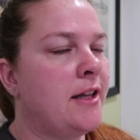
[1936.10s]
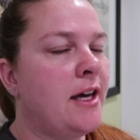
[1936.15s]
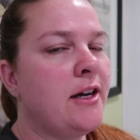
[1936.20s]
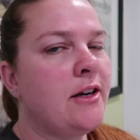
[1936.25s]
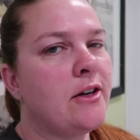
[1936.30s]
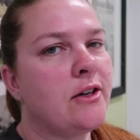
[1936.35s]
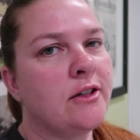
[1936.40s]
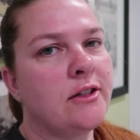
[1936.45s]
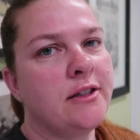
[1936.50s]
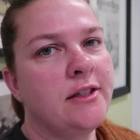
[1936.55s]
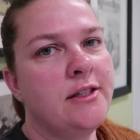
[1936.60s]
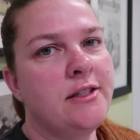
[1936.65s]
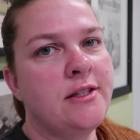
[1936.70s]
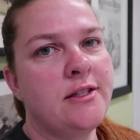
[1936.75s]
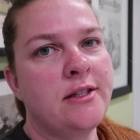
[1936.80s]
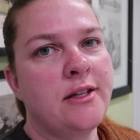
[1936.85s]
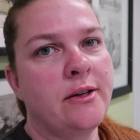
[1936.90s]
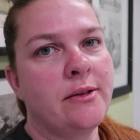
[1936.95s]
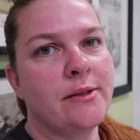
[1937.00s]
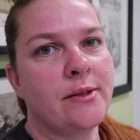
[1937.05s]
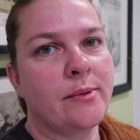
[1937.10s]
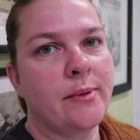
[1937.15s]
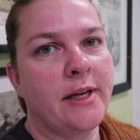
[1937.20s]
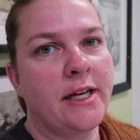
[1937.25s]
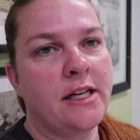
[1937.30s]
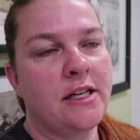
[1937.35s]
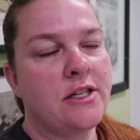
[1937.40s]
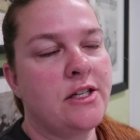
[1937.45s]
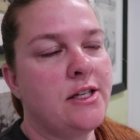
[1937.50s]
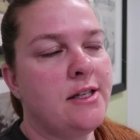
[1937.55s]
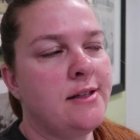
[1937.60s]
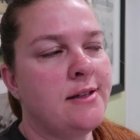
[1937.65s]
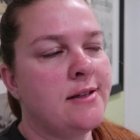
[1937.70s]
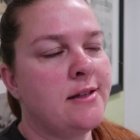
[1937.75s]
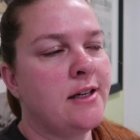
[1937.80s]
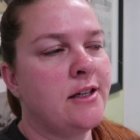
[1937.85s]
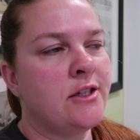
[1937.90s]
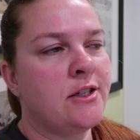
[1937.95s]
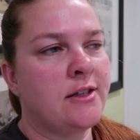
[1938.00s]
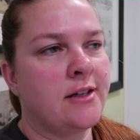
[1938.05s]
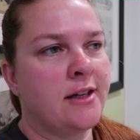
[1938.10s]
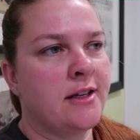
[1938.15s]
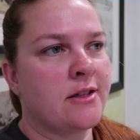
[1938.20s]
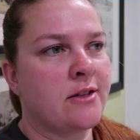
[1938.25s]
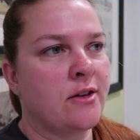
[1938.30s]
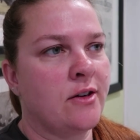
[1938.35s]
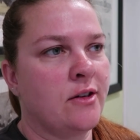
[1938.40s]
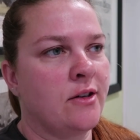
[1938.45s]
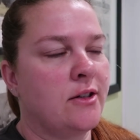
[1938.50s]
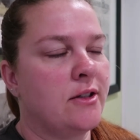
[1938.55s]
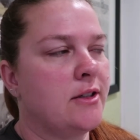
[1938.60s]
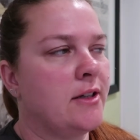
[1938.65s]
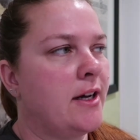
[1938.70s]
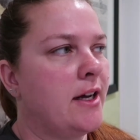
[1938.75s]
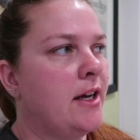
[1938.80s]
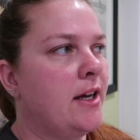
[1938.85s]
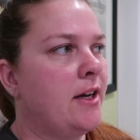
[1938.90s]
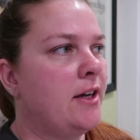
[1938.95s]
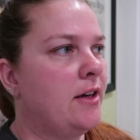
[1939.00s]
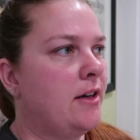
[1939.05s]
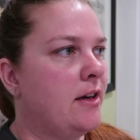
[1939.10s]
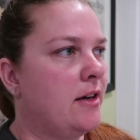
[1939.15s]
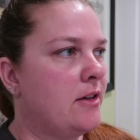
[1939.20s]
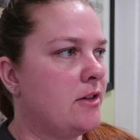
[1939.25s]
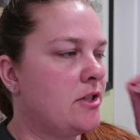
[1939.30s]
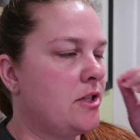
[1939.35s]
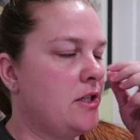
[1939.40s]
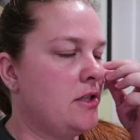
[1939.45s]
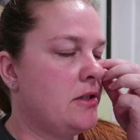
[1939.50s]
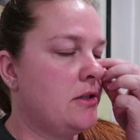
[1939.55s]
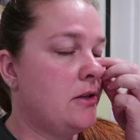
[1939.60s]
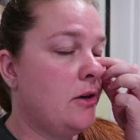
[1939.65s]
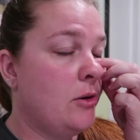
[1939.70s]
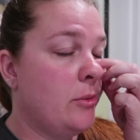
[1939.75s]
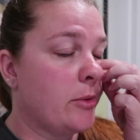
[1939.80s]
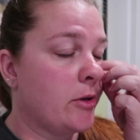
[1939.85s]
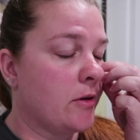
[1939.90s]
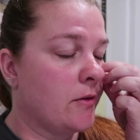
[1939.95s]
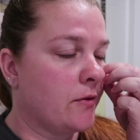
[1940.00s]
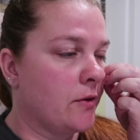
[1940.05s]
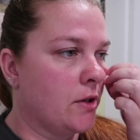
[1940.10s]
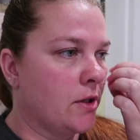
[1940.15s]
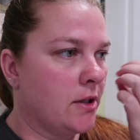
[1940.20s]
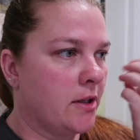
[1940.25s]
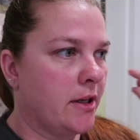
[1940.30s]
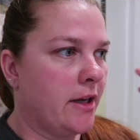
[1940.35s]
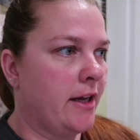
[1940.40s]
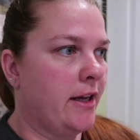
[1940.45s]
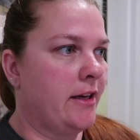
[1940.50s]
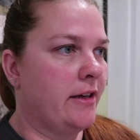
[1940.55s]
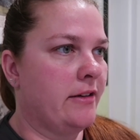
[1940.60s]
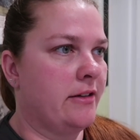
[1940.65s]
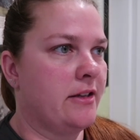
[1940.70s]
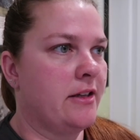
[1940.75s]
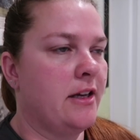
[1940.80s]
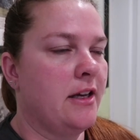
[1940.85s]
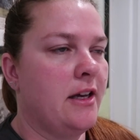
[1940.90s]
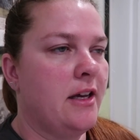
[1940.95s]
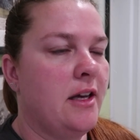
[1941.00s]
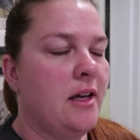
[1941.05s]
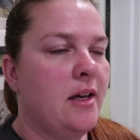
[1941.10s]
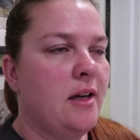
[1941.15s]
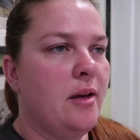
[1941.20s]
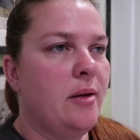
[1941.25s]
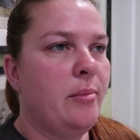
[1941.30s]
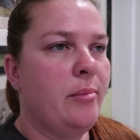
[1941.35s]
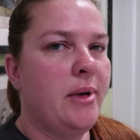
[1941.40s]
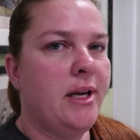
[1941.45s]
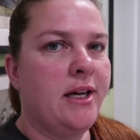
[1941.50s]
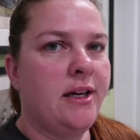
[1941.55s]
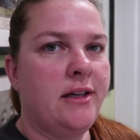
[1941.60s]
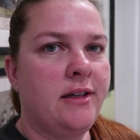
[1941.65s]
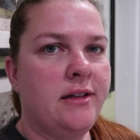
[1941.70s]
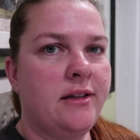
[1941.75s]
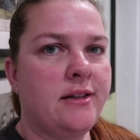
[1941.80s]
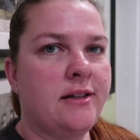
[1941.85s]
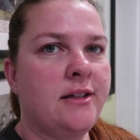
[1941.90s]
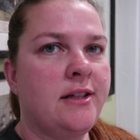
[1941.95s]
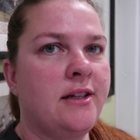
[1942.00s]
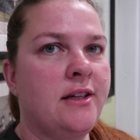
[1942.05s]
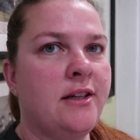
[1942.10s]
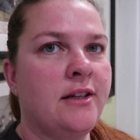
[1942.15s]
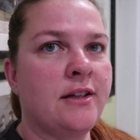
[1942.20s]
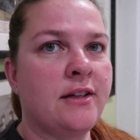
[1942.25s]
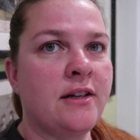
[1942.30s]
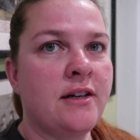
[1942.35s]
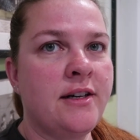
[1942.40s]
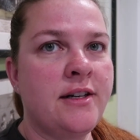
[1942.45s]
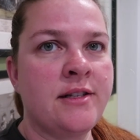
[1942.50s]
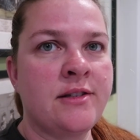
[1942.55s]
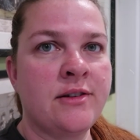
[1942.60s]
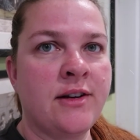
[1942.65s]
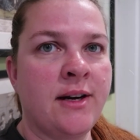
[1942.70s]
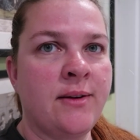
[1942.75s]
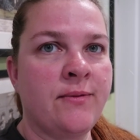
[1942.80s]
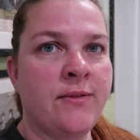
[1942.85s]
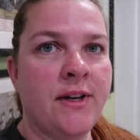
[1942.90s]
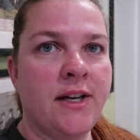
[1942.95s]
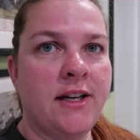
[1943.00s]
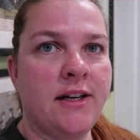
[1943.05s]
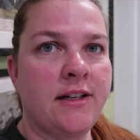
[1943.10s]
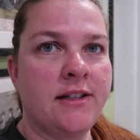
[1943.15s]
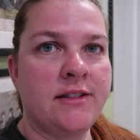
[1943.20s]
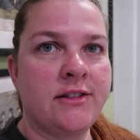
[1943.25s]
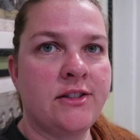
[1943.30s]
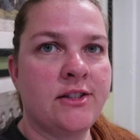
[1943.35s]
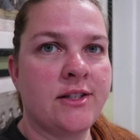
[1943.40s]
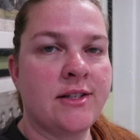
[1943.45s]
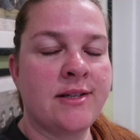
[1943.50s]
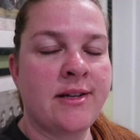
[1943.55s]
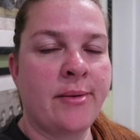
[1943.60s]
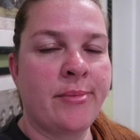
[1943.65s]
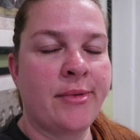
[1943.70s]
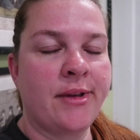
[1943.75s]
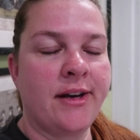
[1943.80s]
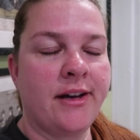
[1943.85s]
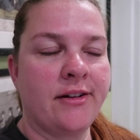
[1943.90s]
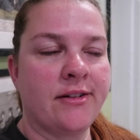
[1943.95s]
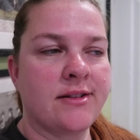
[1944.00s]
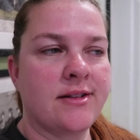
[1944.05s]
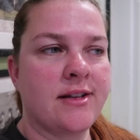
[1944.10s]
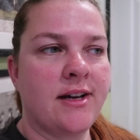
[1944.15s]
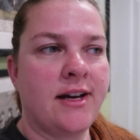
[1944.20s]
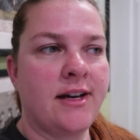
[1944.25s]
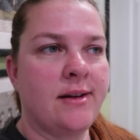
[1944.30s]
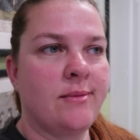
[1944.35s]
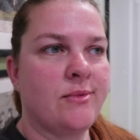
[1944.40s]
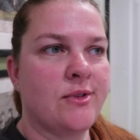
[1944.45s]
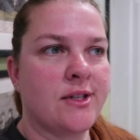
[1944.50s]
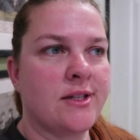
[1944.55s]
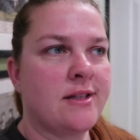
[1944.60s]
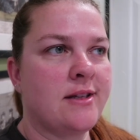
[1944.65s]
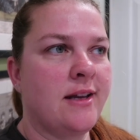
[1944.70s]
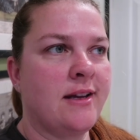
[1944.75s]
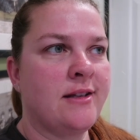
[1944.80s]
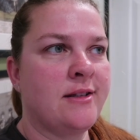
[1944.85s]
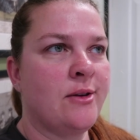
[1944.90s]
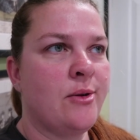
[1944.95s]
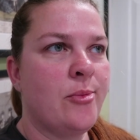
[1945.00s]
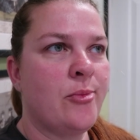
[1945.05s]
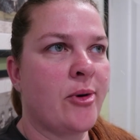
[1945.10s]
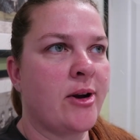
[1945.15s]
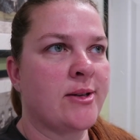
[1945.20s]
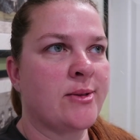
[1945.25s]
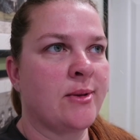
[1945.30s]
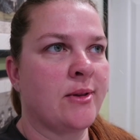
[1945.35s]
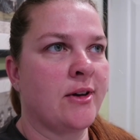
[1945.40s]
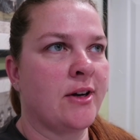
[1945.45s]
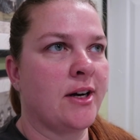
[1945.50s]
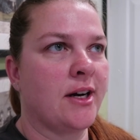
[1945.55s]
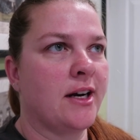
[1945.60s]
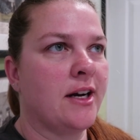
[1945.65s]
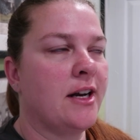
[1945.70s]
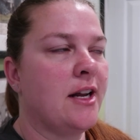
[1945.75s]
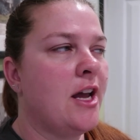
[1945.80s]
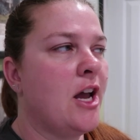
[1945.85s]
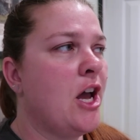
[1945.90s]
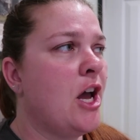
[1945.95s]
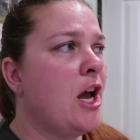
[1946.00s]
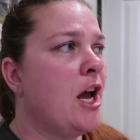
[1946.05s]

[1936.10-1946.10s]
That girl is so sweet. She is such a nice girl, and she's so beautiful, and man, her Instagram feed is just something else. I'm just like so impressed with her.